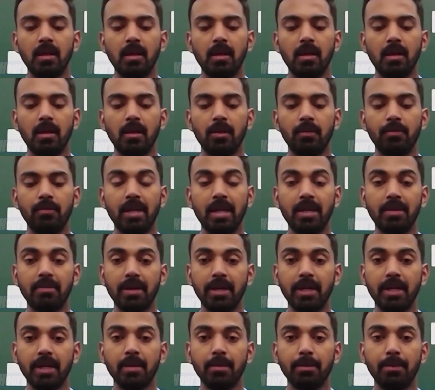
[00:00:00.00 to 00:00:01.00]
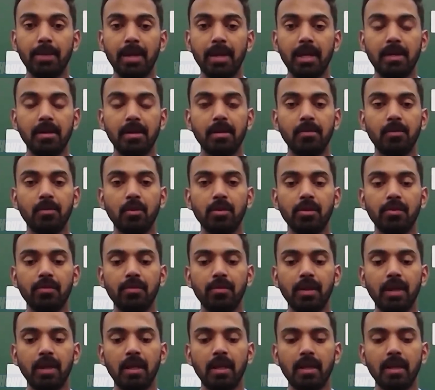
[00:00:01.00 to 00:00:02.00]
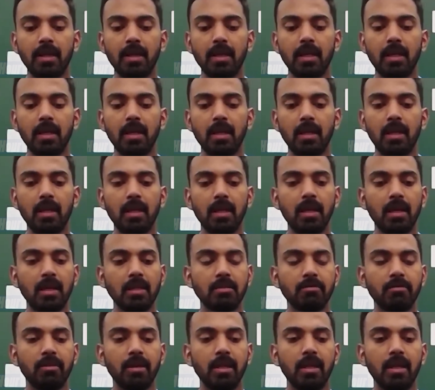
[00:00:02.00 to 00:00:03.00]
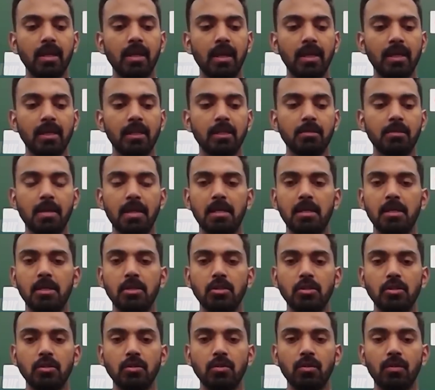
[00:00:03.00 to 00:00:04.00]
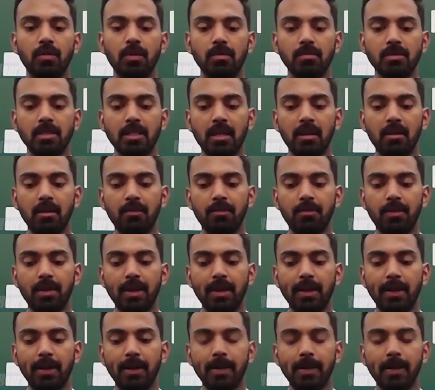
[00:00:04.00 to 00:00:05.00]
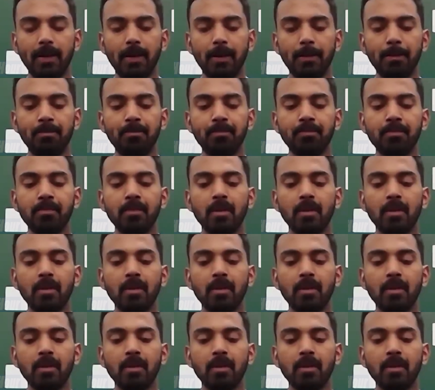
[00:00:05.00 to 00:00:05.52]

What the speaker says: very, very competitive on the field, and he has very high expectations of himself.